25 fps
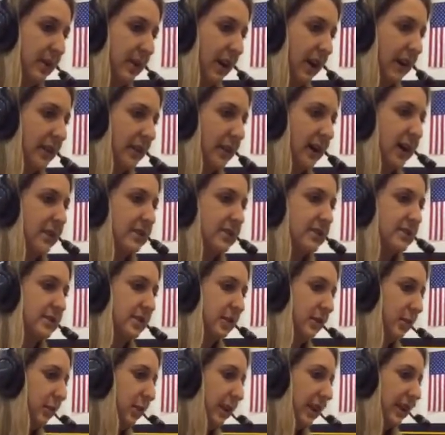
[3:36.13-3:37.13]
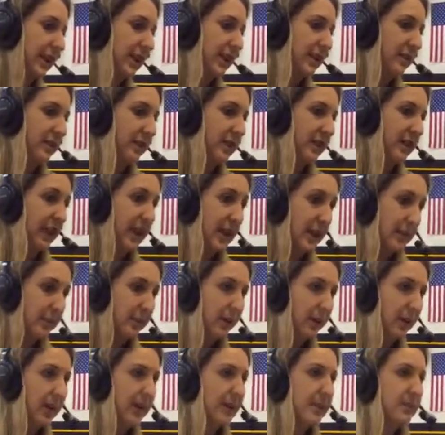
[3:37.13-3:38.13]
I still wouldn't give it an A+
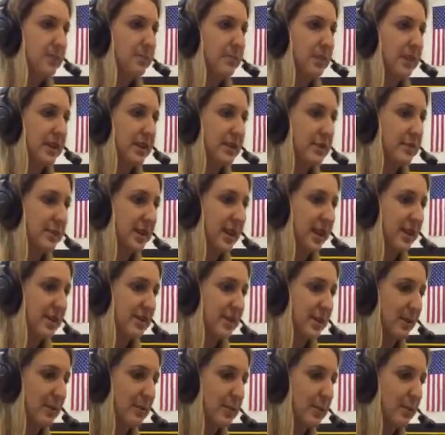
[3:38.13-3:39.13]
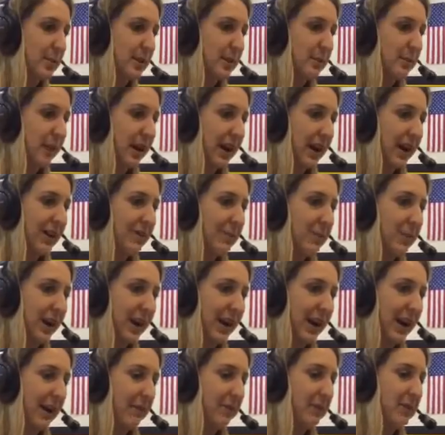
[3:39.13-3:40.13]
because we had some squeak by,
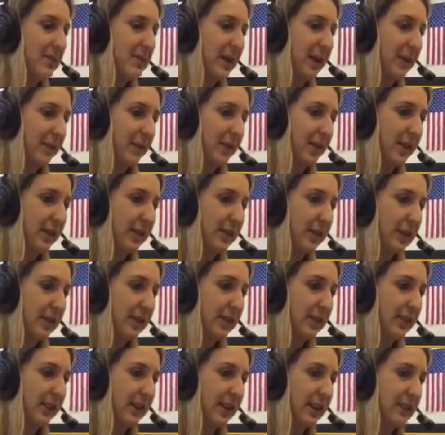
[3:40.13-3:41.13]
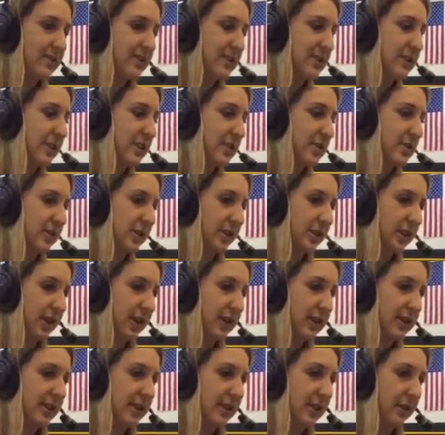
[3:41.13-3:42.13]
but I would definitely give it, as a teacher,
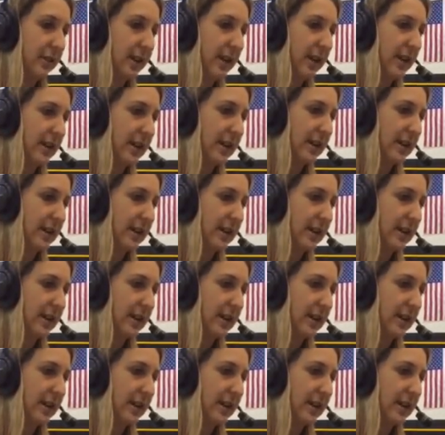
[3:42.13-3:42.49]
an